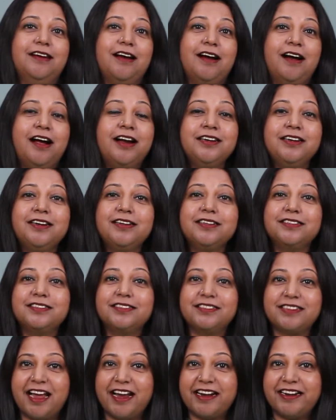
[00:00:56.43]

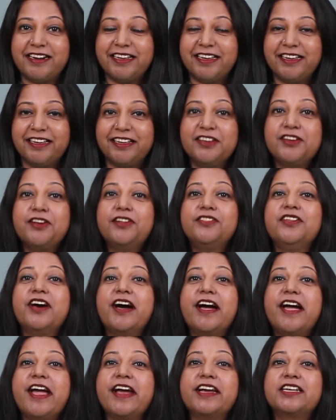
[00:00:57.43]
understanding the
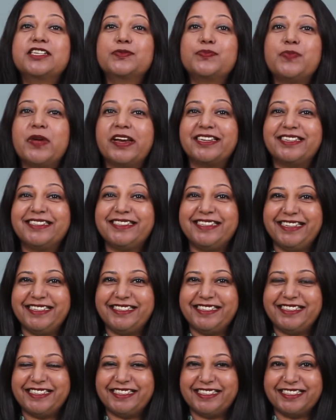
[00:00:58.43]

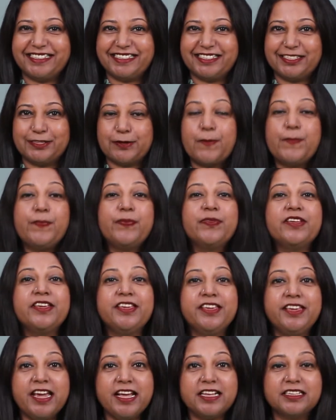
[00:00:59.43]
expectations.
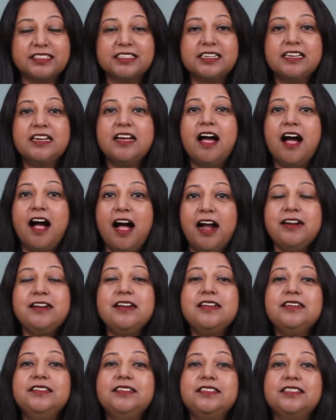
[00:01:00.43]
Yes,
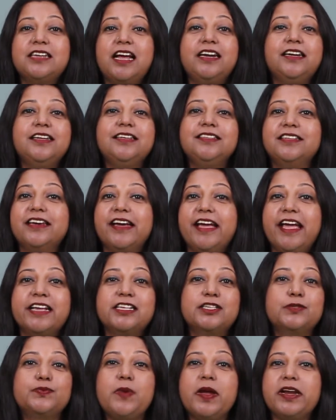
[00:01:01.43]
understanding the
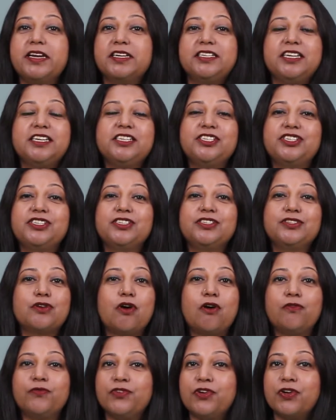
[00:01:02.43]
expectations
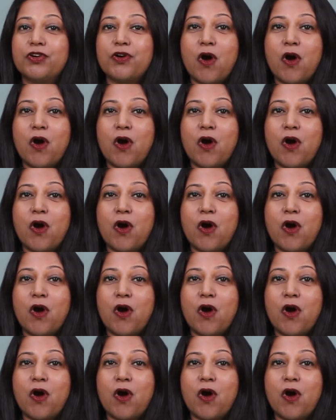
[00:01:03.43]
of your